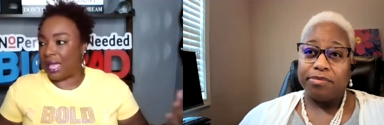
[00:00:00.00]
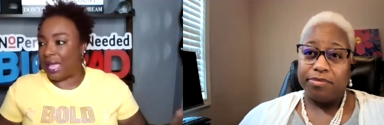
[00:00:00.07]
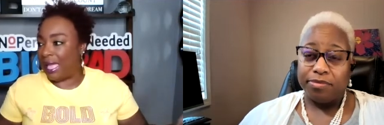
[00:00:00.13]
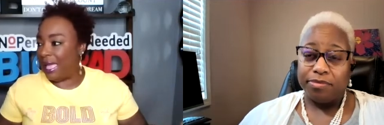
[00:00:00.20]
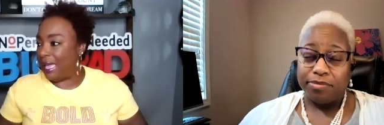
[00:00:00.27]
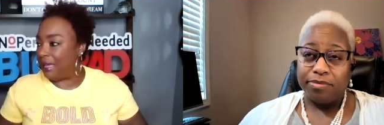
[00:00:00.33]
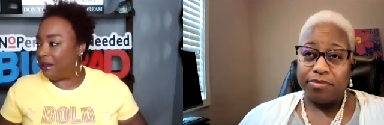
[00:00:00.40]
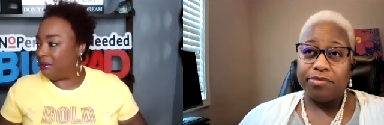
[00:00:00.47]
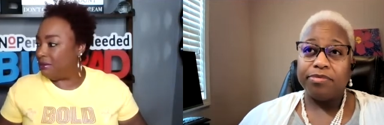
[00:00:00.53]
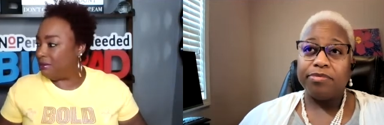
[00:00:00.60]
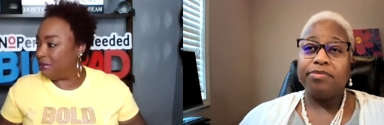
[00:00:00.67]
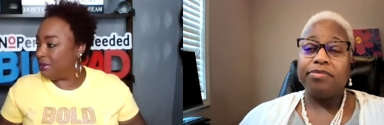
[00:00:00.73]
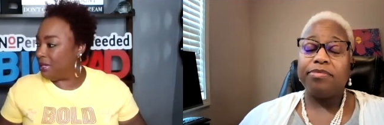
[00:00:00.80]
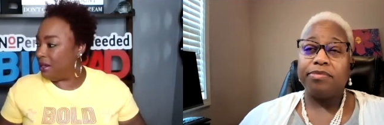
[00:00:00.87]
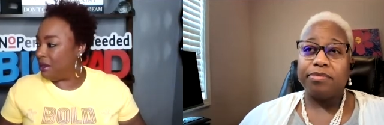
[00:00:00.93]
Speaker 1: I had,
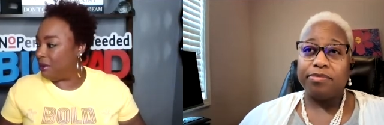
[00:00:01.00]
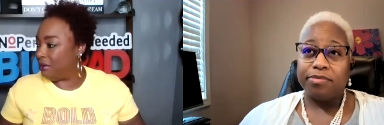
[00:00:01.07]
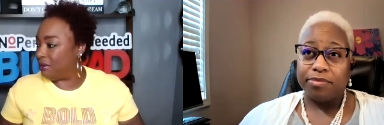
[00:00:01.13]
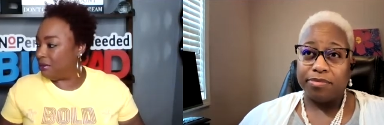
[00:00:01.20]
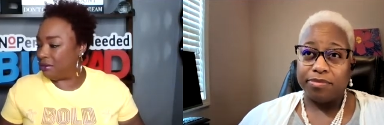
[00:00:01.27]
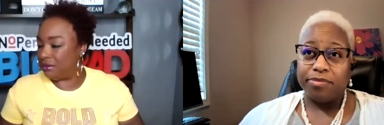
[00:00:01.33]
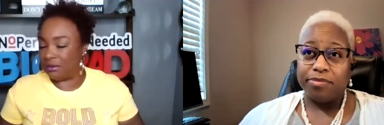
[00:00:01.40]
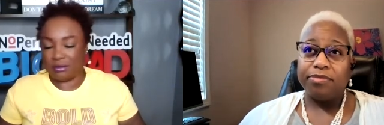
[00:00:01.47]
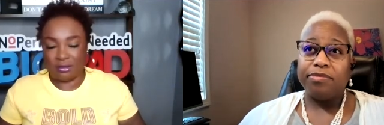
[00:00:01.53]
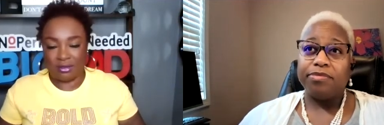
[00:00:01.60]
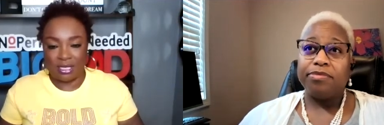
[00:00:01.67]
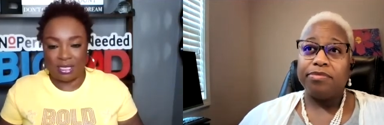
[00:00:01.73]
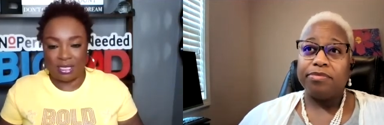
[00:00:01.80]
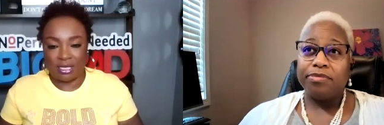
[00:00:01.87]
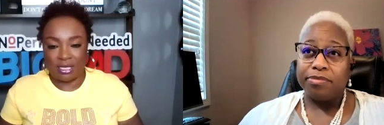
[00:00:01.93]
you know,
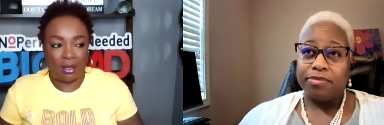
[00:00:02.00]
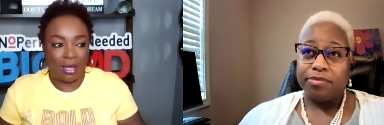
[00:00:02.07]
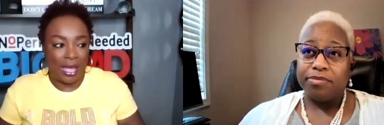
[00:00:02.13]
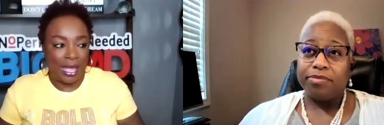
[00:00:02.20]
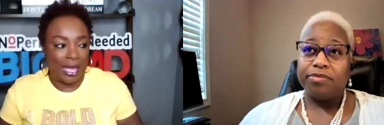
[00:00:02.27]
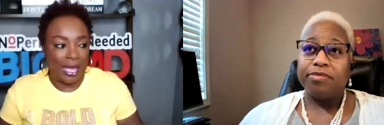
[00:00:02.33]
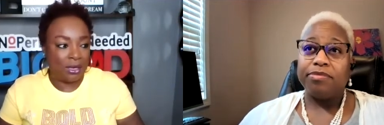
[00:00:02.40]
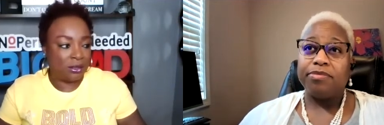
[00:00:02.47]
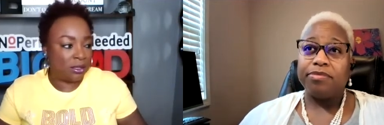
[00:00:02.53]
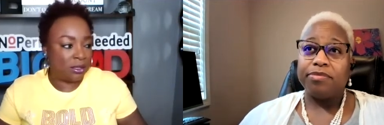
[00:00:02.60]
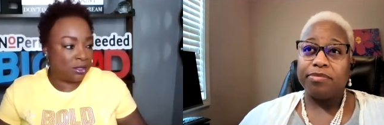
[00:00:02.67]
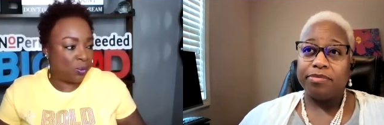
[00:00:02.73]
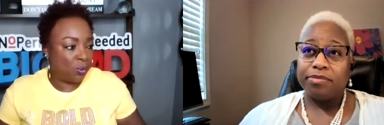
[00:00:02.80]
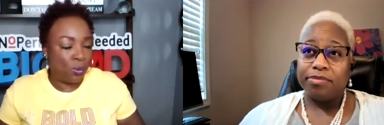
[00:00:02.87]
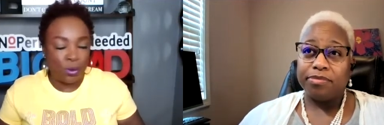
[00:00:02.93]
just the I
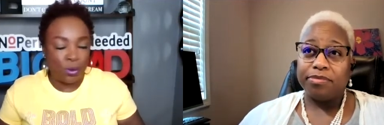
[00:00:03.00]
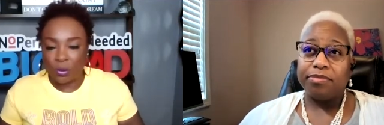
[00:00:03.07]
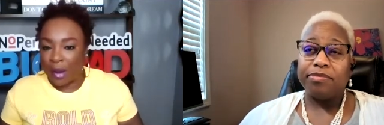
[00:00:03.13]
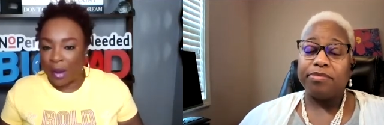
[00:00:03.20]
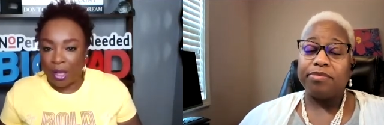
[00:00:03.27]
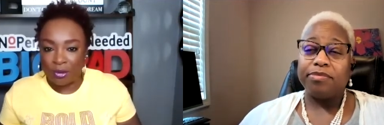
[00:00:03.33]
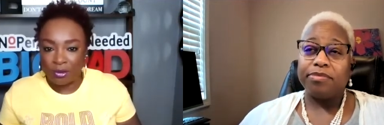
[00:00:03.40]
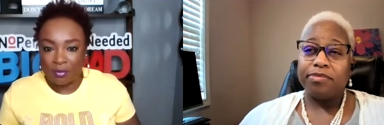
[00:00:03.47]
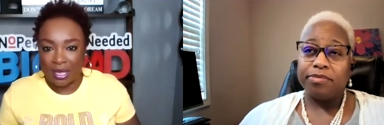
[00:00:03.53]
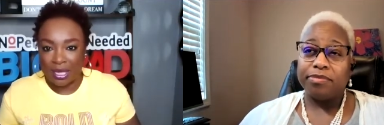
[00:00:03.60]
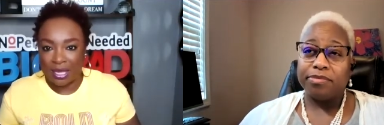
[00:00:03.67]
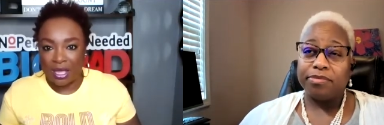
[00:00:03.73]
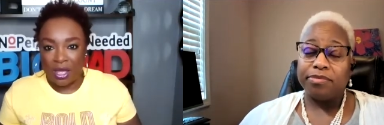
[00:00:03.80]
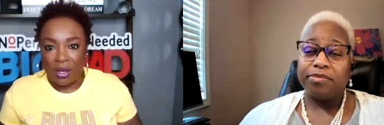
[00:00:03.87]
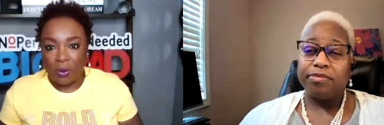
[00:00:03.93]
had the support around
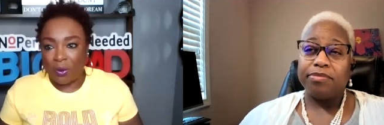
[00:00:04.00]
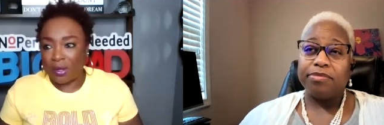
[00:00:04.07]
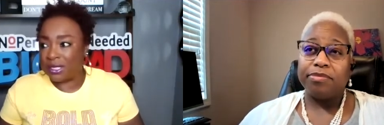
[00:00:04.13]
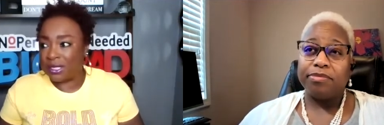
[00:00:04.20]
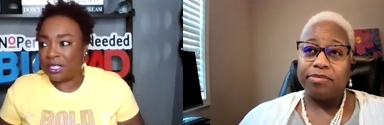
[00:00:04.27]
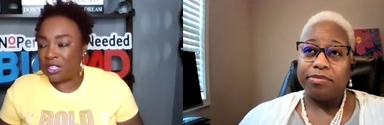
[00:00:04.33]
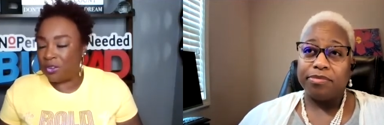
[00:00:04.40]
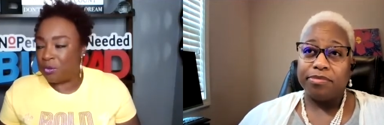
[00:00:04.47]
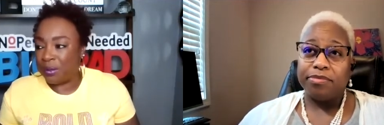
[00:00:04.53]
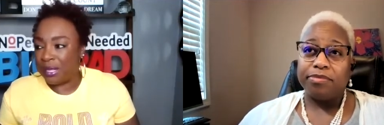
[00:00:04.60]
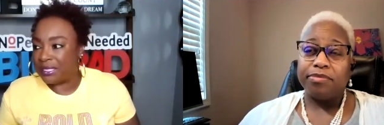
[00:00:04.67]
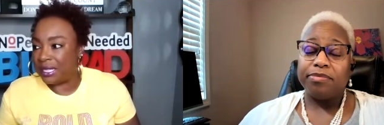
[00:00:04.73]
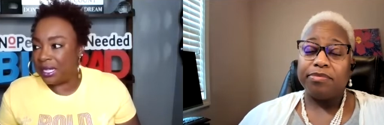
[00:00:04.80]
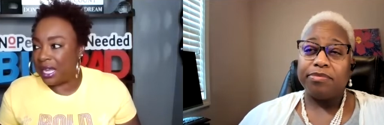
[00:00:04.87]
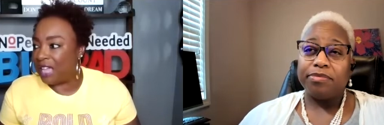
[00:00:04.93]
me or I was at a different
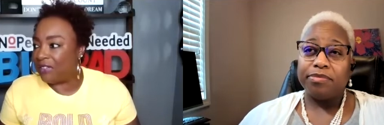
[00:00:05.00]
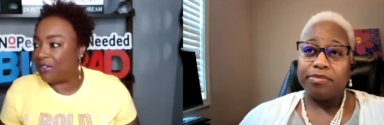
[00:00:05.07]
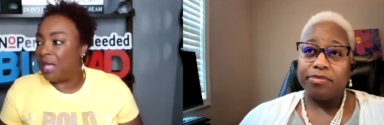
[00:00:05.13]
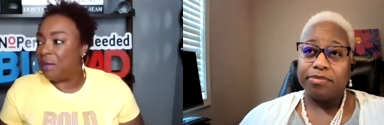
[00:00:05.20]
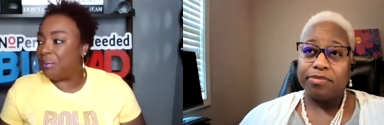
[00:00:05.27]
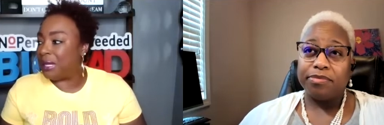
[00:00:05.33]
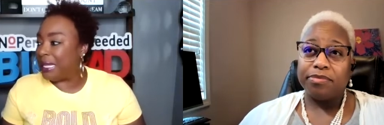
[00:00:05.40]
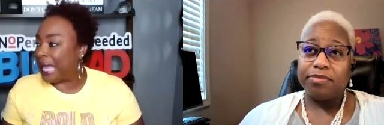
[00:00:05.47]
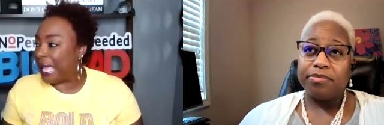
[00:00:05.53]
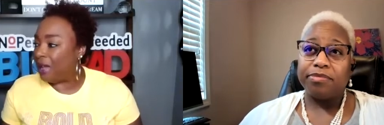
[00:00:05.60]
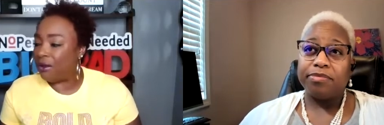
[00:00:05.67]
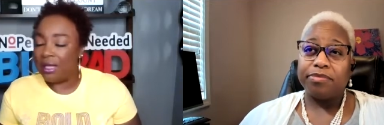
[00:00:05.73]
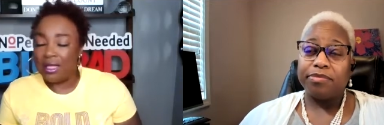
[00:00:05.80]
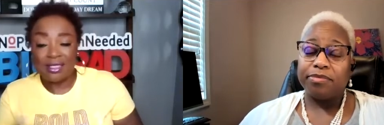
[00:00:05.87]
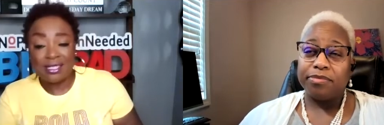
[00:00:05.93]
place in life. But now
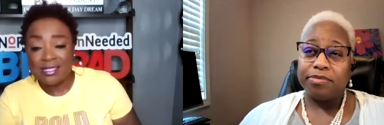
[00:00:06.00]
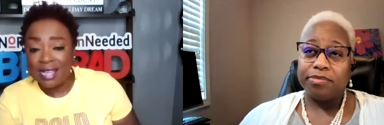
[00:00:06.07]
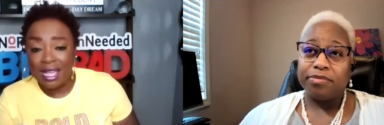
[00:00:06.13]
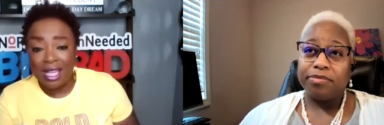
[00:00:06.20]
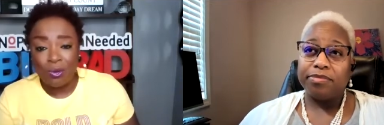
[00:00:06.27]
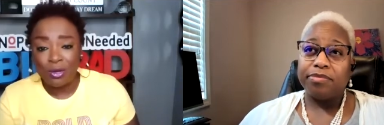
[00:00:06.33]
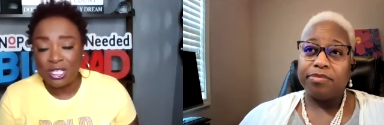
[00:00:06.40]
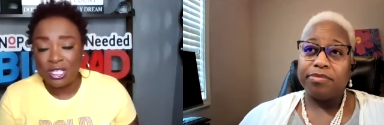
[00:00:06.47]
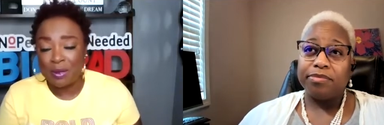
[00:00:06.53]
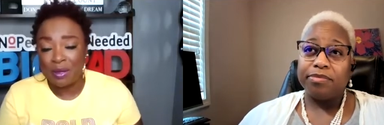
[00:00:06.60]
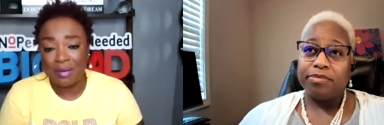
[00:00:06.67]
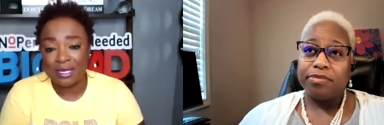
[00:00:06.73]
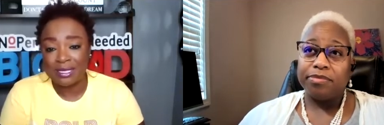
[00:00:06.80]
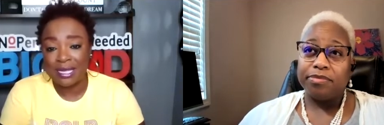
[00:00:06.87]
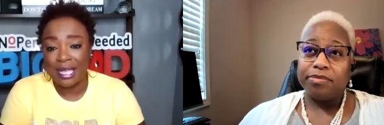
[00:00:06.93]
that's not how I want to spend
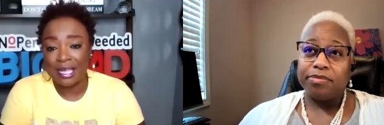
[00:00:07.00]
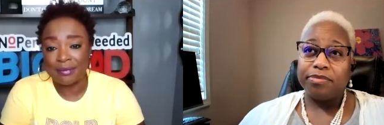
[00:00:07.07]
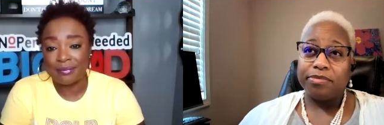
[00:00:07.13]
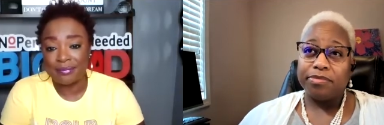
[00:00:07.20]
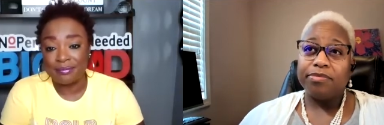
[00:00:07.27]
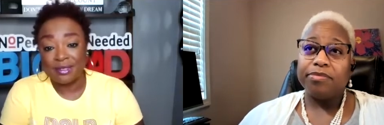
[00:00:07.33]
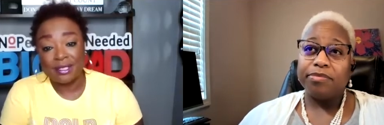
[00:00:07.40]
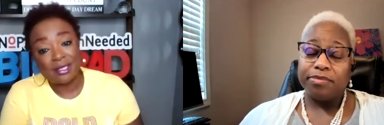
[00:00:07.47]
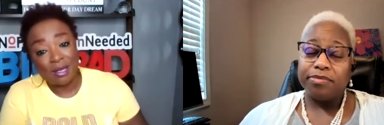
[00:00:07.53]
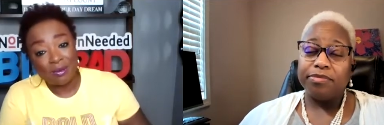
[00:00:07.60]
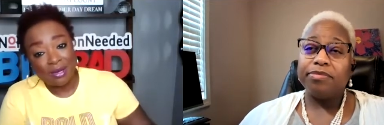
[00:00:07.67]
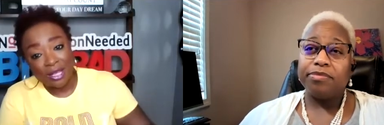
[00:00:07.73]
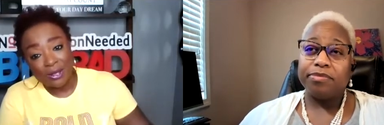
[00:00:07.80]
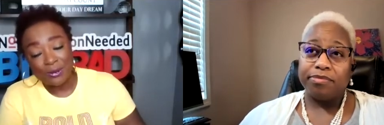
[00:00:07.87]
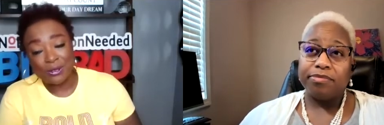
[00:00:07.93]
my time. So I'm
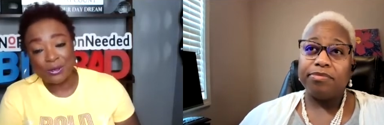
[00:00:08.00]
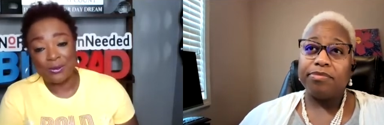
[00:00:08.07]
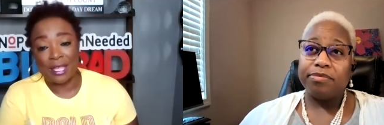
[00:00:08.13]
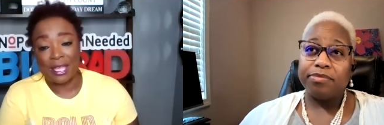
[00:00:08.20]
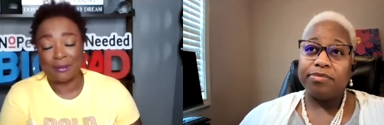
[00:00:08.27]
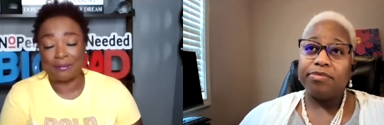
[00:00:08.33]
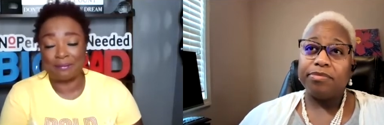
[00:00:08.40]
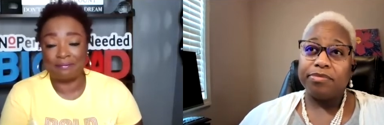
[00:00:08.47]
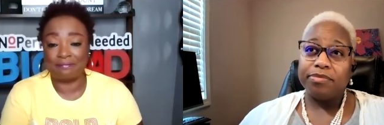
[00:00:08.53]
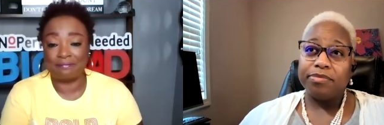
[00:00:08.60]
not going to do that.